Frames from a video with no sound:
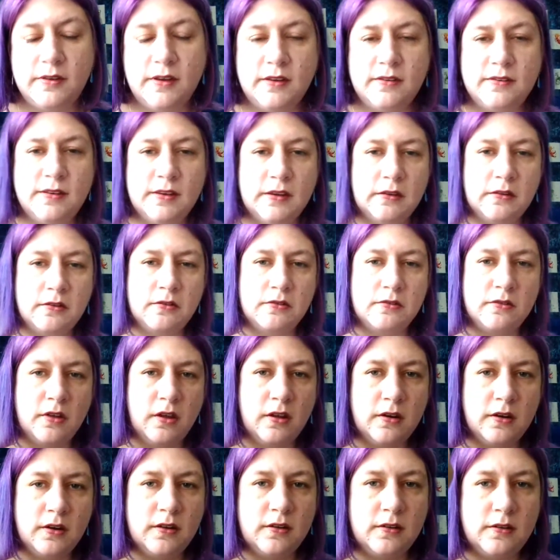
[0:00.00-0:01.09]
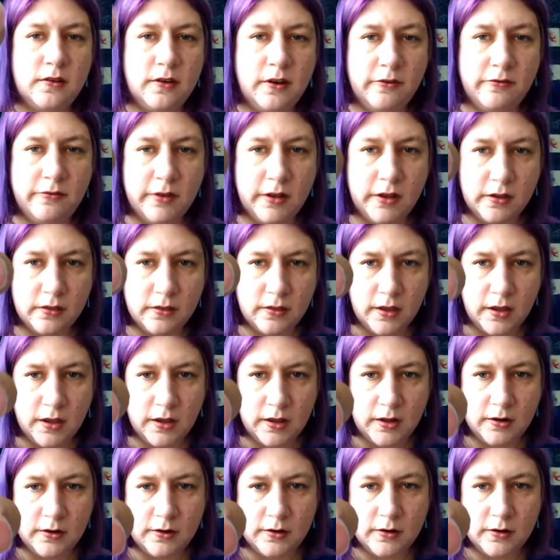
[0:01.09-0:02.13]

has scissors on it, stuff like that.